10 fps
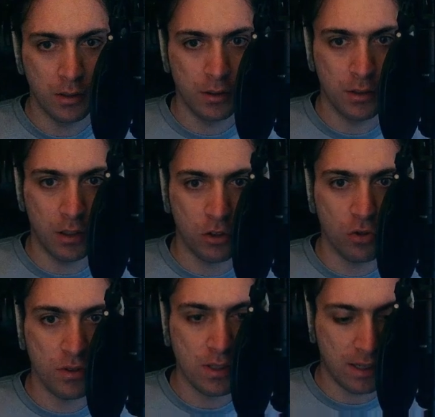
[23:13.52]
Now
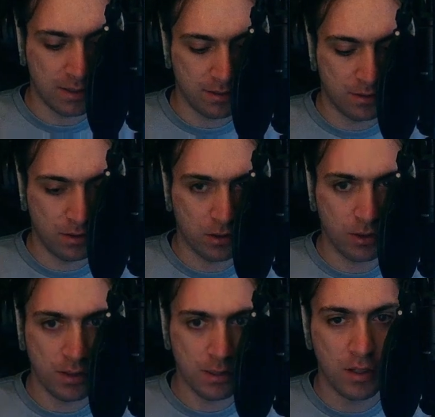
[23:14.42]
JUCE has the
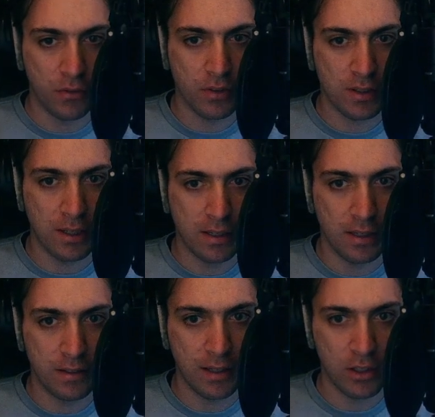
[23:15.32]
concept of a slider
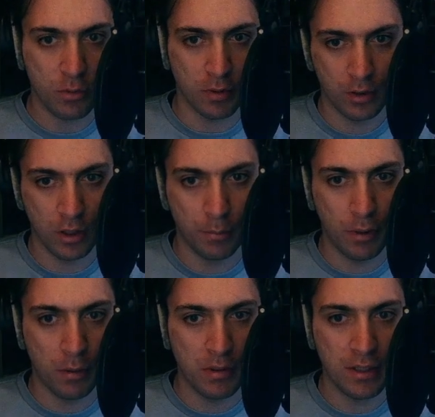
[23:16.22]
attachment or
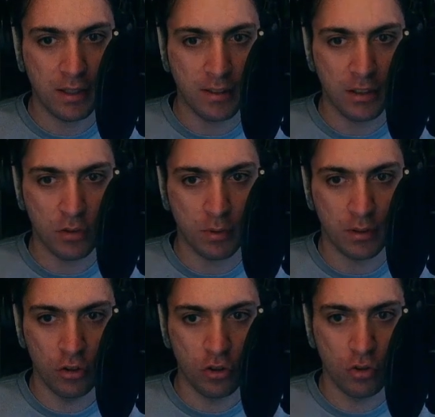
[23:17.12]
parameter
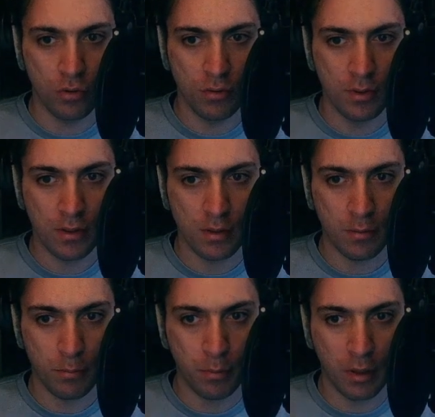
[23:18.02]
attachment. JUCE
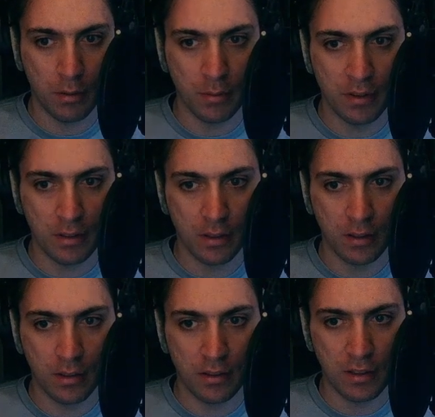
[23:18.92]
parameter
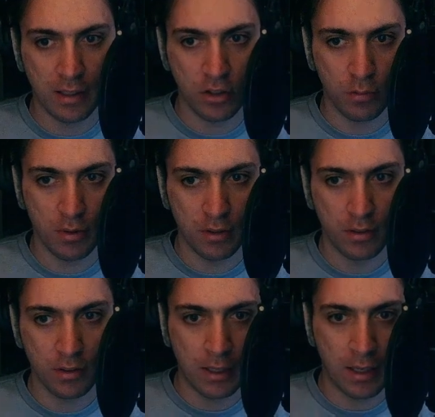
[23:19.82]

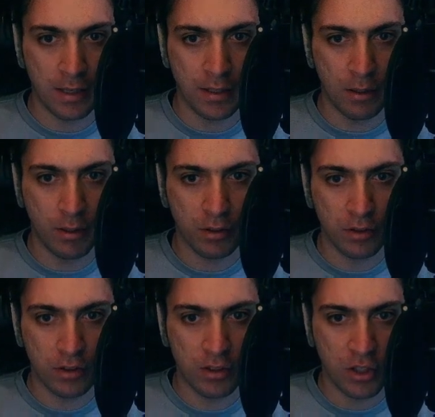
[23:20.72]
attachment. And now I
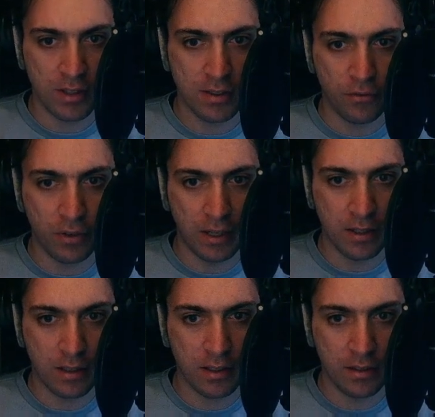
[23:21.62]
could just define
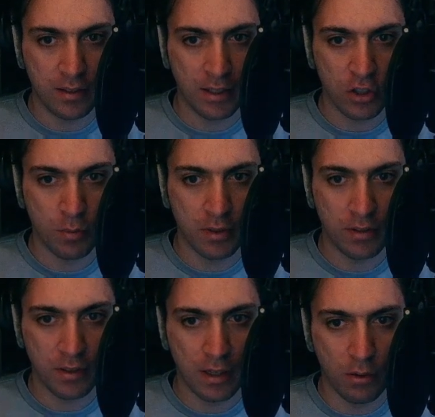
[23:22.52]
an attachment
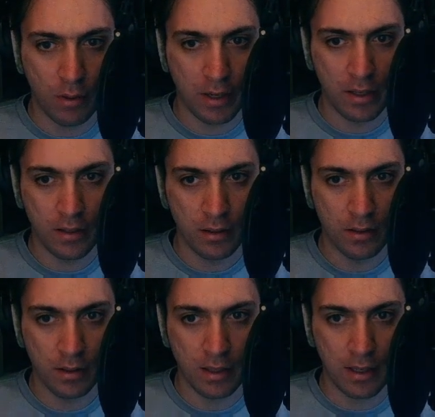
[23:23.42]
array
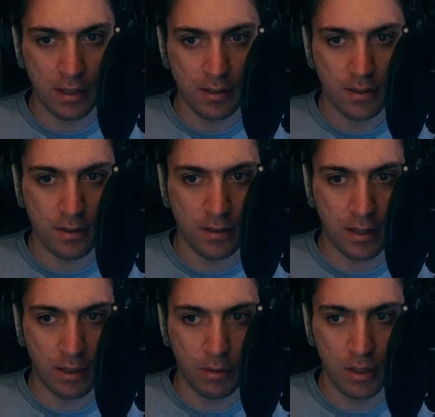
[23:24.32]
as an
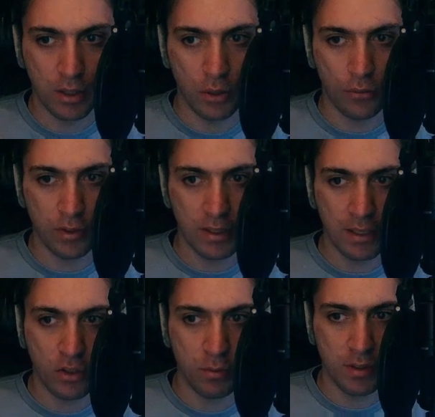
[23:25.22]
array of
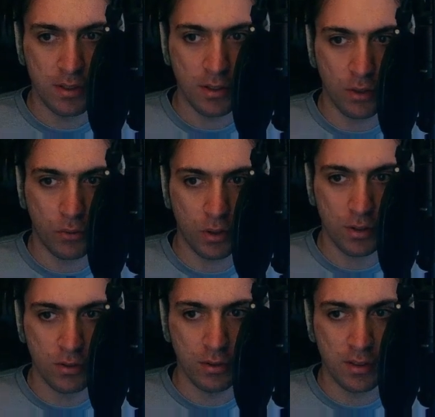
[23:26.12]
attachments of
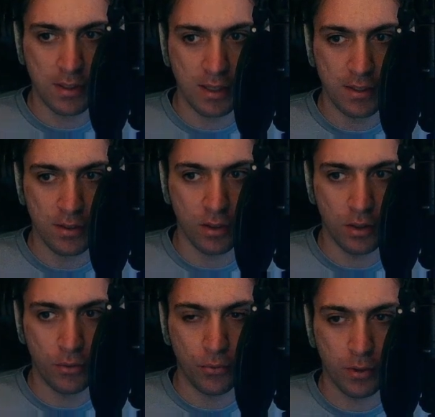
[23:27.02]
also the size
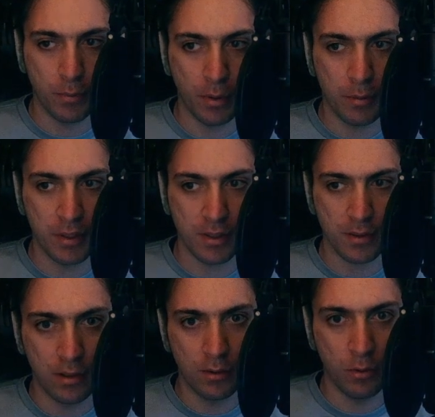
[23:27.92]
of the parameters.
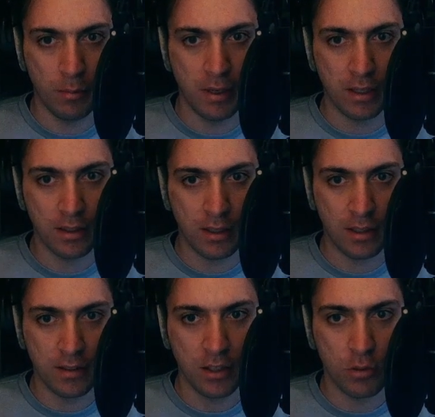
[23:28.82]
We make an
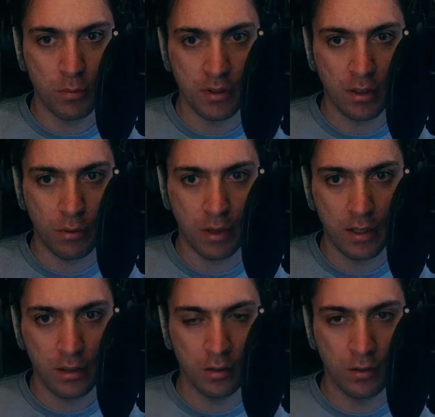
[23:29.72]
attachment
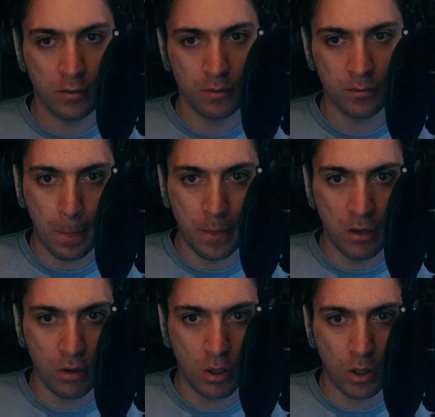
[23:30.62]
array.
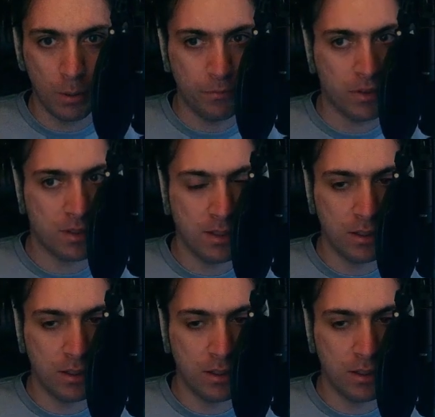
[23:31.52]
Now, obviously,